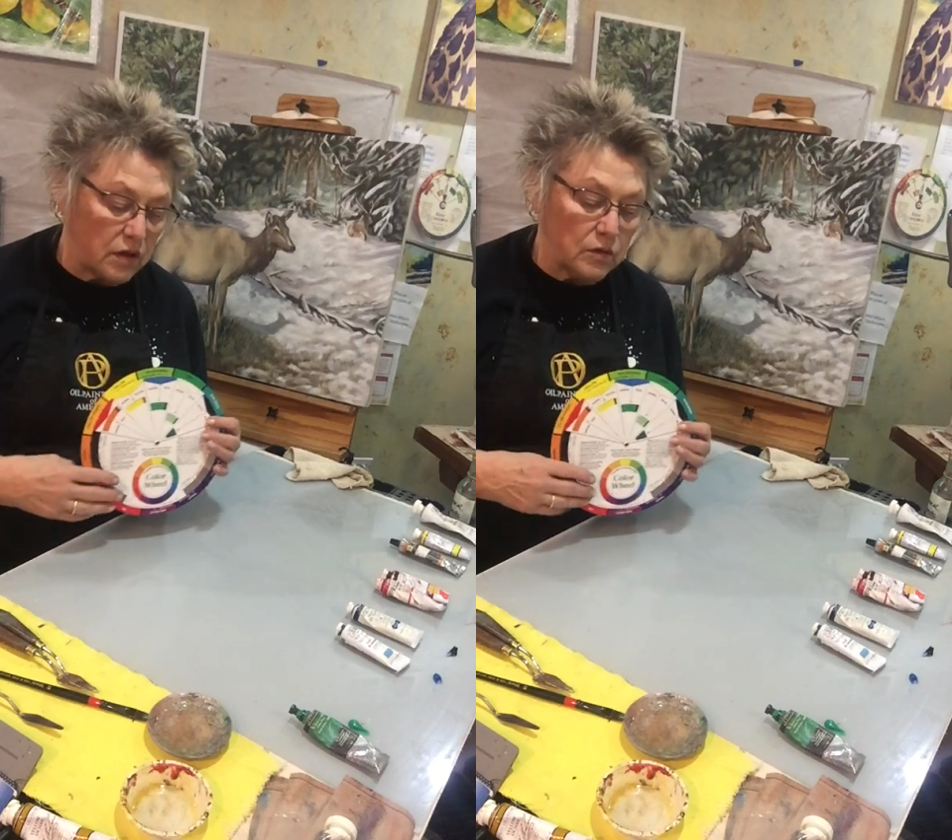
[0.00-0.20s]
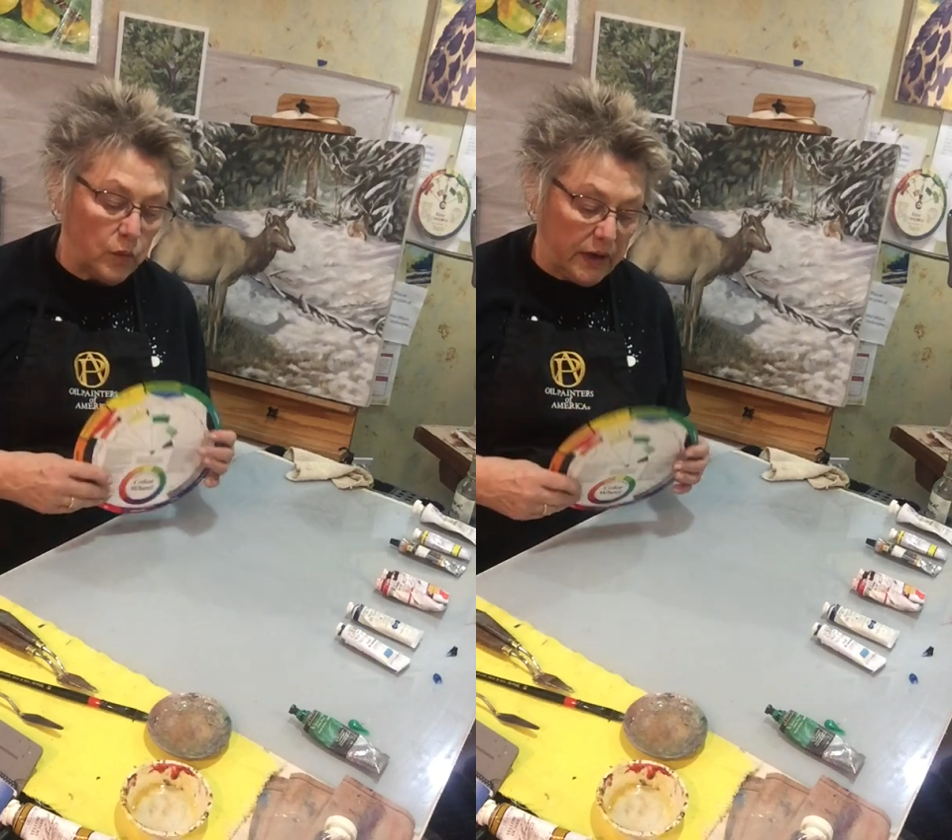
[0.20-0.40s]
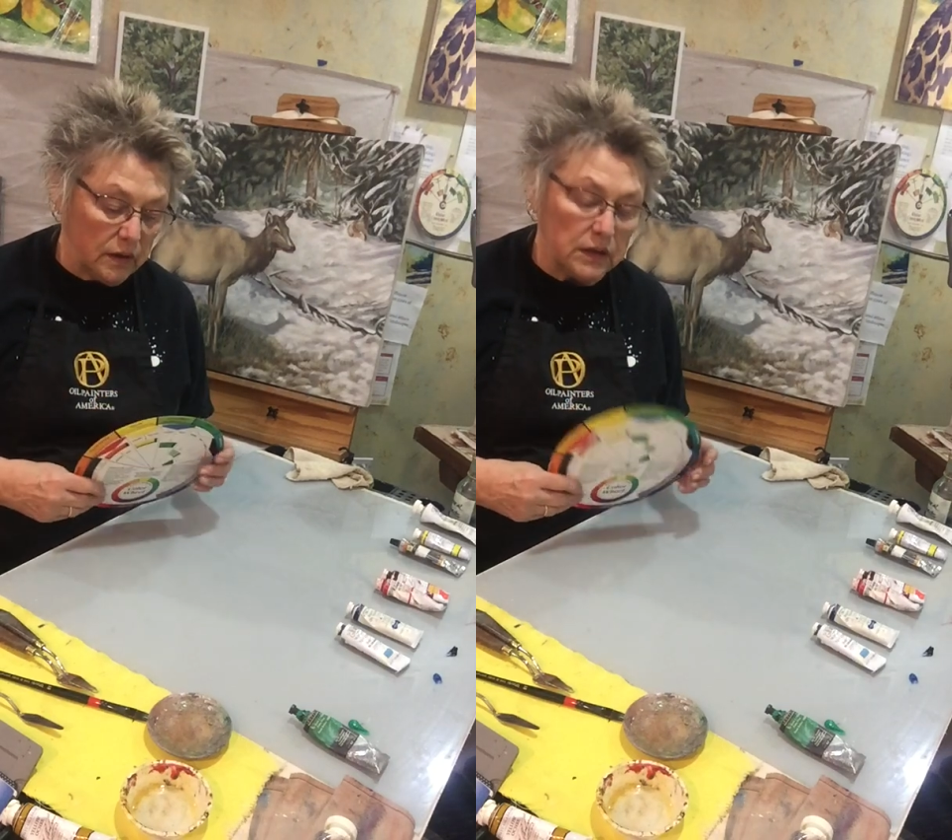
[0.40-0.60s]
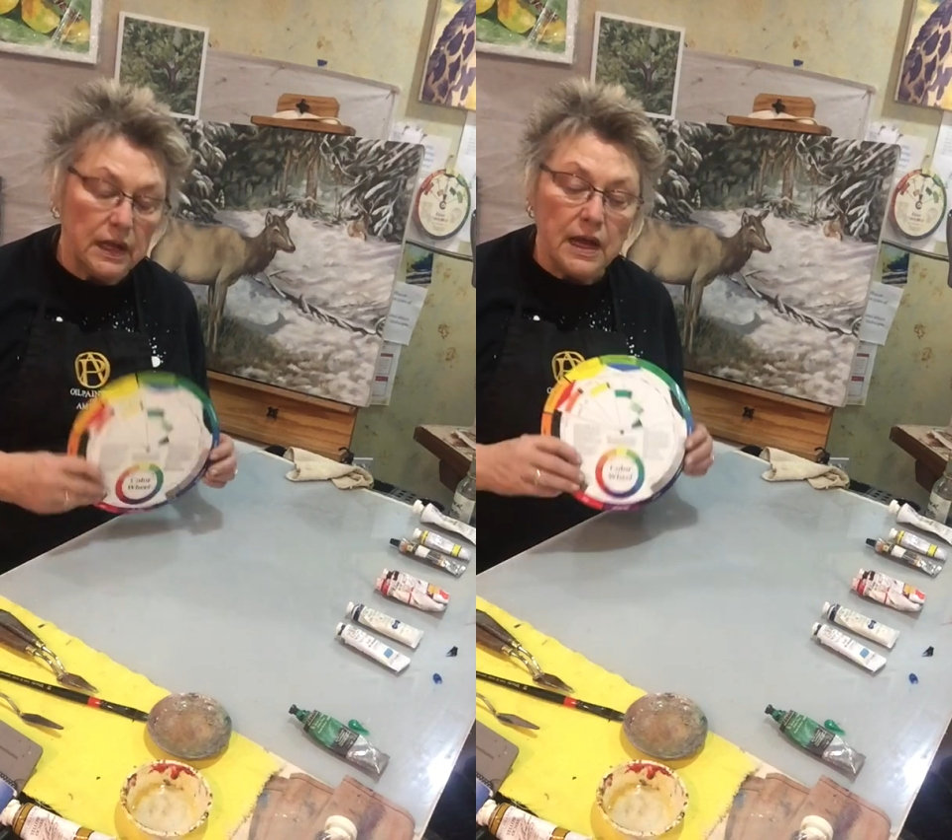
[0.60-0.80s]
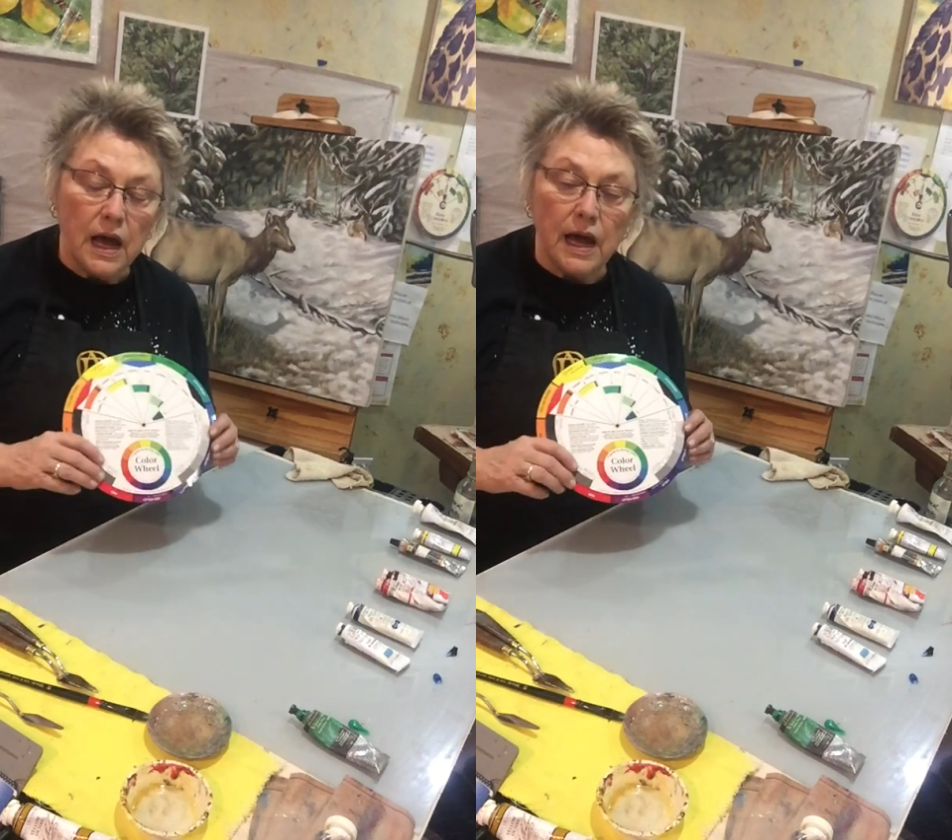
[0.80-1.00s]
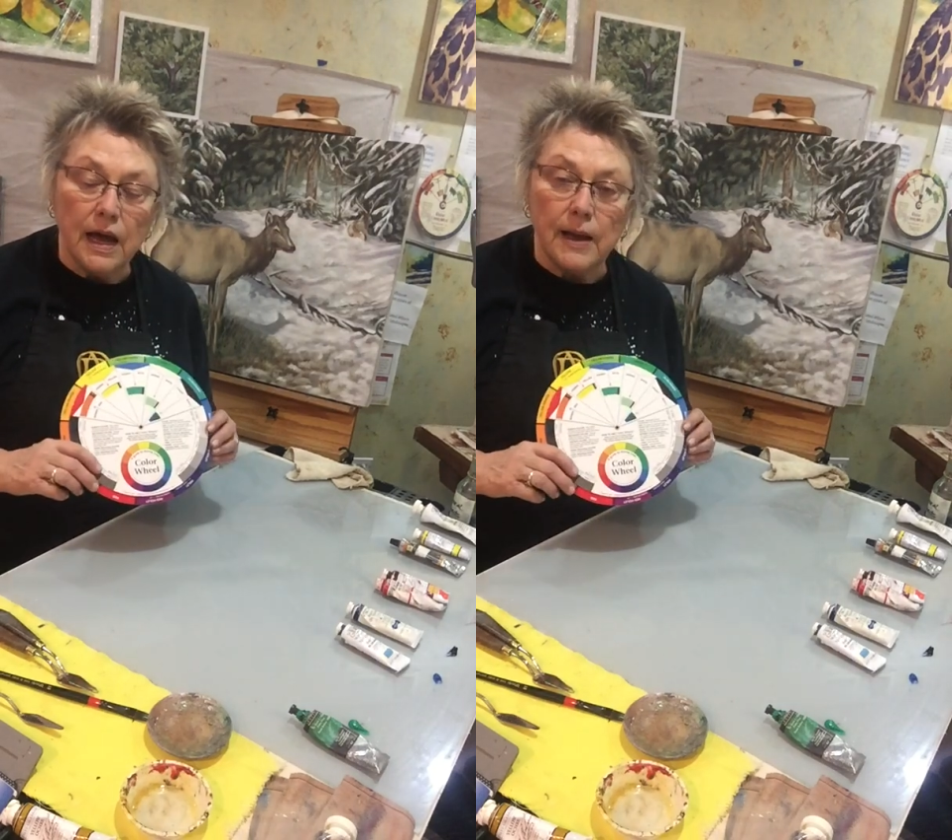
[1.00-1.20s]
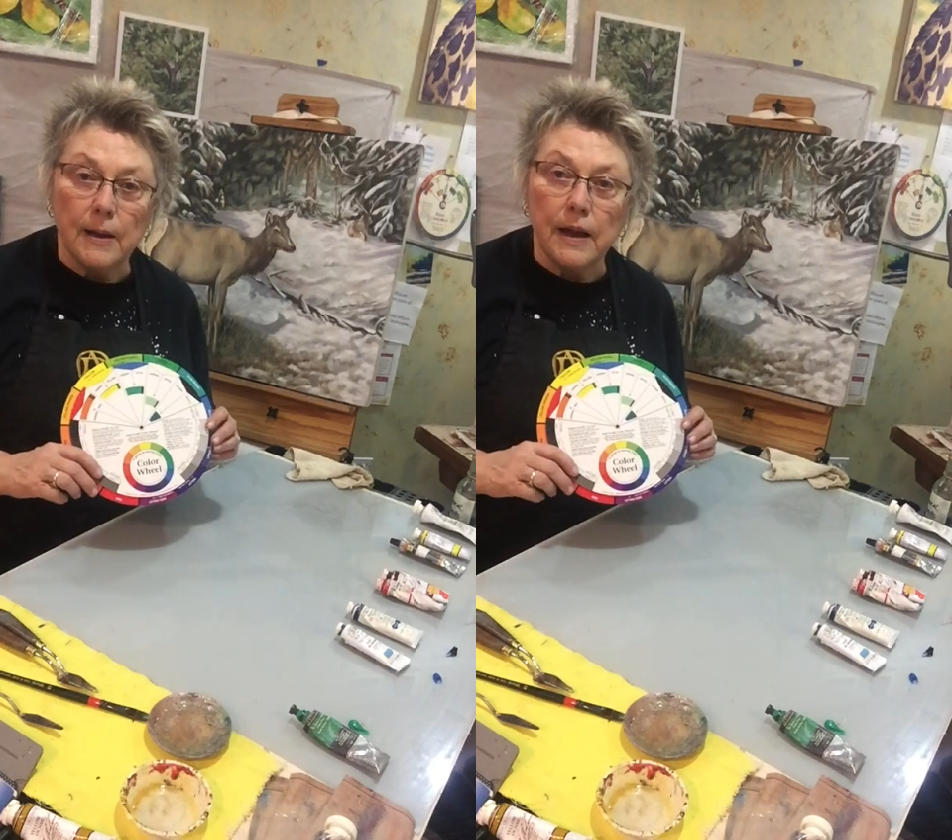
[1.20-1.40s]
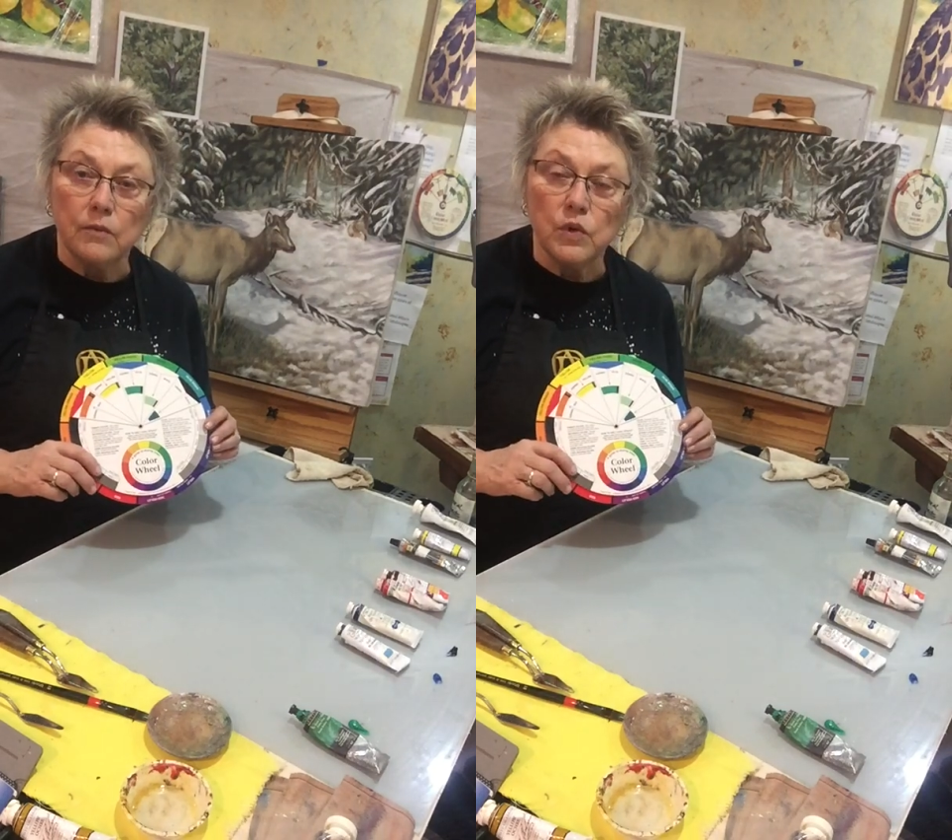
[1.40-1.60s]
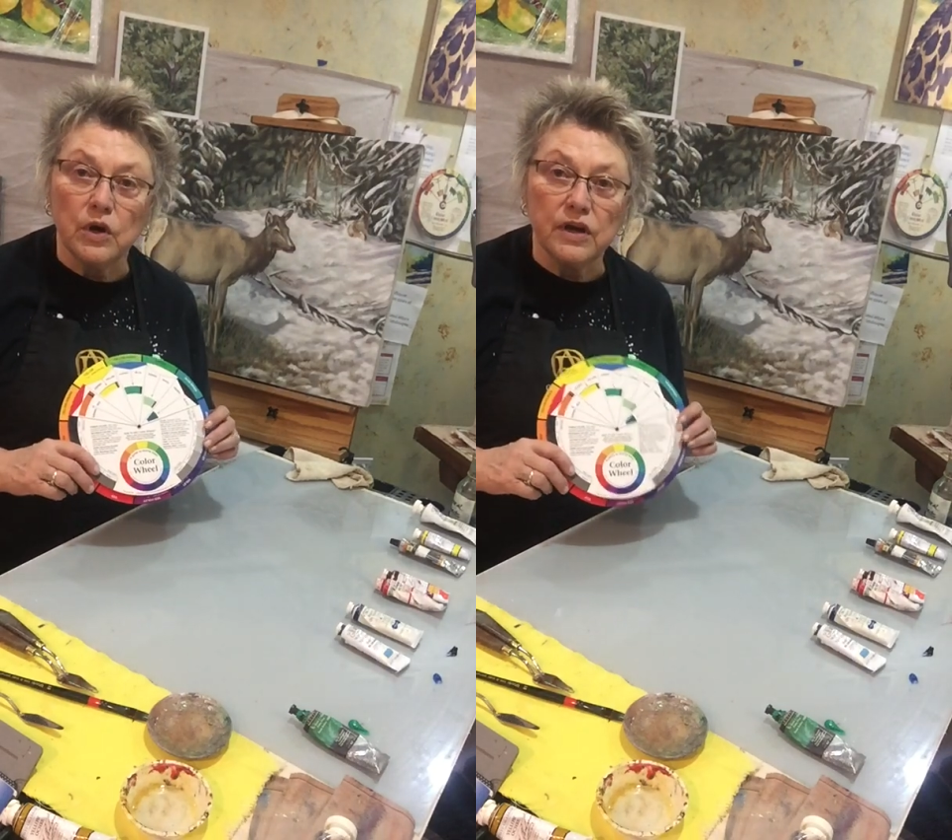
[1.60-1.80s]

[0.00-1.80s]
on the wheel, and we're